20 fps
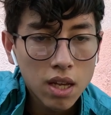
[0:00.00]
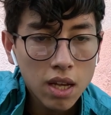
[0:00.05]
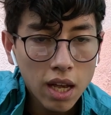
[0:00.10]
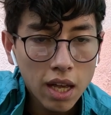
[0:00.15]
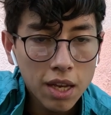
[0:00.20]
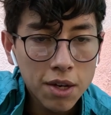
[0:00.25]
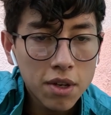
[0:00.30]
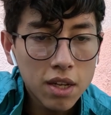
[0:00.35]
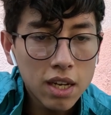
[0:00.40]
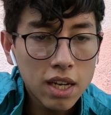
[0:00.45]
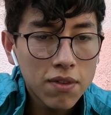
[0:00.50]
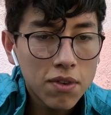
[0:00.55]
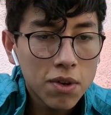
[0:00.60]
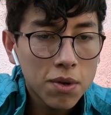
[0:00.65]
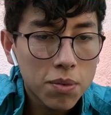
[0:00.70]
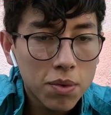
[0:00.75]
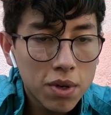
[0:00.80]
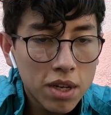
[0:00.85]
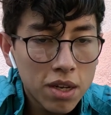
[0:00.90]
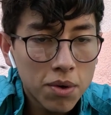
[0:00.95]
And you can even
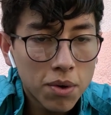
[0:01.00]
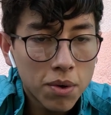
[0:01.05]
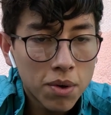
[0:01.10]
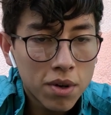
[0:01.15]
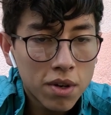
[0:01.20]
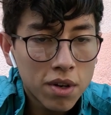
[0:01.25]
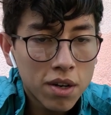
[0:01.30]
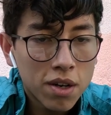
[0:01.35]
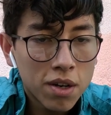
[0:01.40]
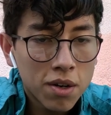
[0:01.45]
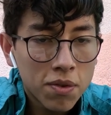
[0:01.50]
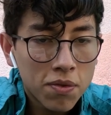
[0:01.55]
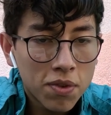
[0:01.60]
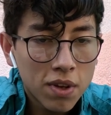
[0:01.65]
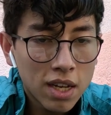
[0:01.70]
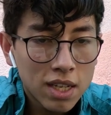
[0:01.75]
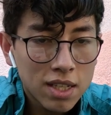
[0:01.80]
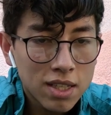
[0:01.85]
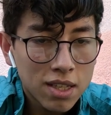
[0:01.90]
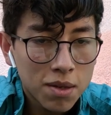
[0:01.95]
reorder your
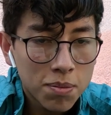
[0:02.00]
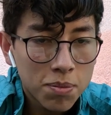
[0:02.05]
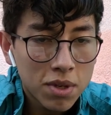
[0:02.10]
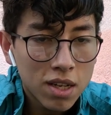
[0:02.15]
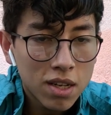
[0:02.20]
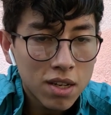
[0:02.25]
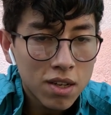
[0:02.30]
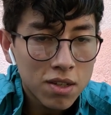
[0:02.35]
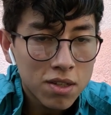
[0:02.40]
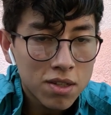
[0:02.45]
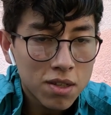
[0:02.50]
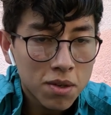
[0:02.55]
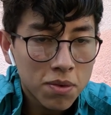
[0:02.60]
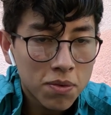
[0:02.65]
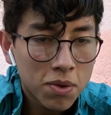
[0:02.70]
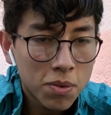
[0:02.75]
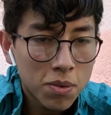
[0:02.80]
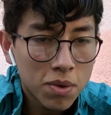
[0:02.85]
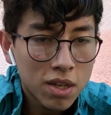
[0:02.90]
effects up here, so if you